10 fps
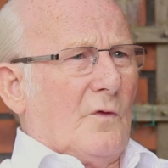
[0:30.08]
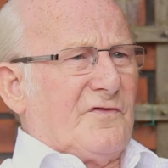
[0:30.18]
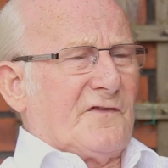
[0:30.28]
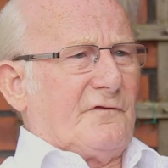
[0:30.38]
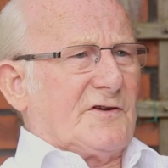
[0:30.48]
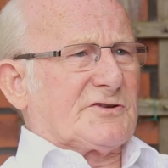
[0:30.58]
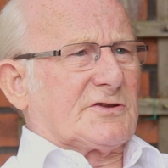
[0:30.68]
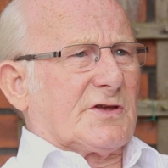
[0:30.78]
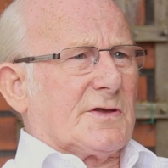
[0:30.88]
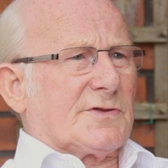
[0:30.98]
We
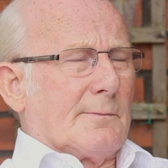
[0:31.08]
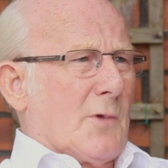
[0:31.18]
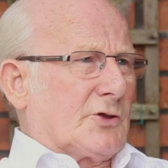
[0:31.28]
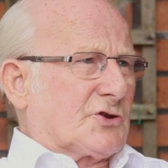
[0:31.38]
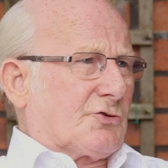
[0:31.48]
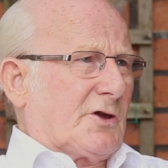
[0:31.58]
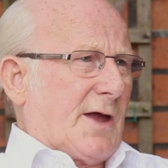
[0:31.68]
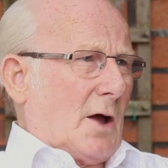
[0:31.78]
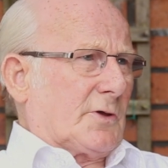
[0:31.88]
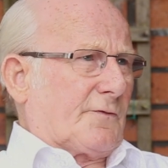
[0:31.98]
visited the monastery
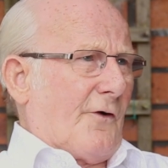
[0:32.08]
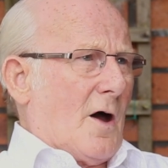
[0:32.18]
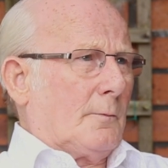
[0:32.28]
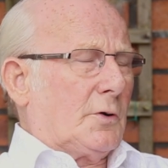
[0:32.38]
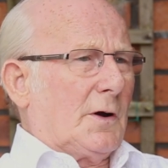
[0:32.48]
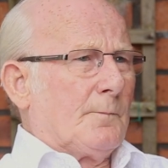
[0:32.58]
down at Farnborough.